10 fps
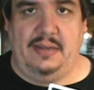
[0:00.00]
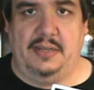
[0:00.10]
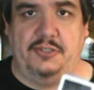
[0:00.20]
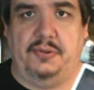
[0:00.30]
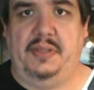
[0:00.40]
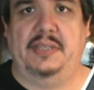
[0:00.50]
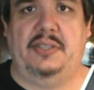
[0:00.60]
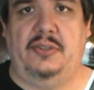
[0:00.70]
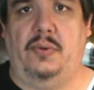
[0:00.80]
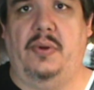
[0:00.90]
I drew this
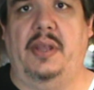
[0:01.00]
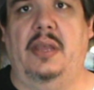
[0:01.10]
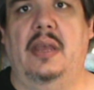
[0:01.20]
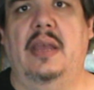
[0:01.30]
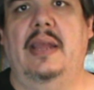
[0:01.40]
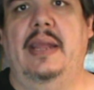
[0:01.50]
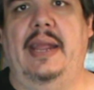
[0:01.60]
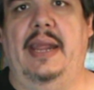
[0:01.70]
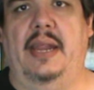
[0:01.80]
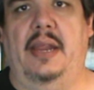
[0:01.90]
story,
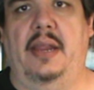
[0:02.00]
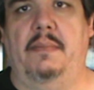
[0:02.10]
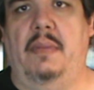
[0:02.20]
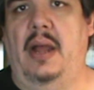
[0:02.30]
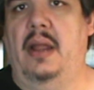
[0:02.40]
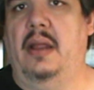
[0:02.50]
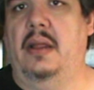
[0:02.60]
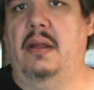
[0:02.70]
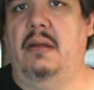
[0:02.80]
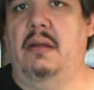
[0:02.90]
and
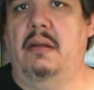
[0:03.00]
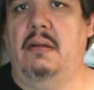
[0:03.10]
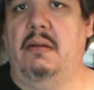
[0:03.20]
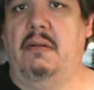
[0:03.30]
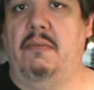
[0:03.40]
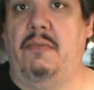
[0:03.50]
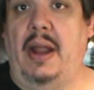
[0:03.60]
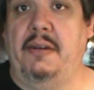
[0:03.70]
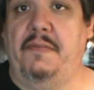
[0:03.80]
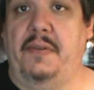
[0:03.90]
my
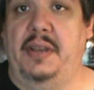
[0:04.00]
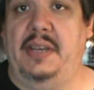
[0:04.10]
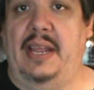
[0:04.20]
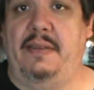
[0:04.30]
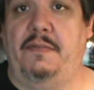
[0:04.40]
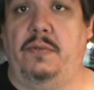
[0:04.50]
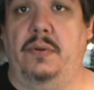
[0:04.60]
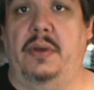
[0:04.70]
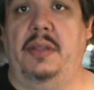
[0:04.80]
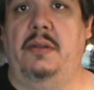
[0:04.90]
writer friend Dave
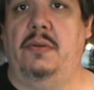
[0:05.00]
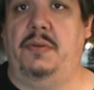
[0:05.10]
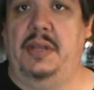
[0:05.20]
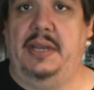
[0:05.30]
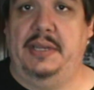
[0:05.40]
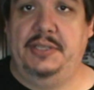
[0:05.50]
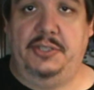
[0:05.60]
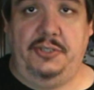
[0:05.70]
Good, who does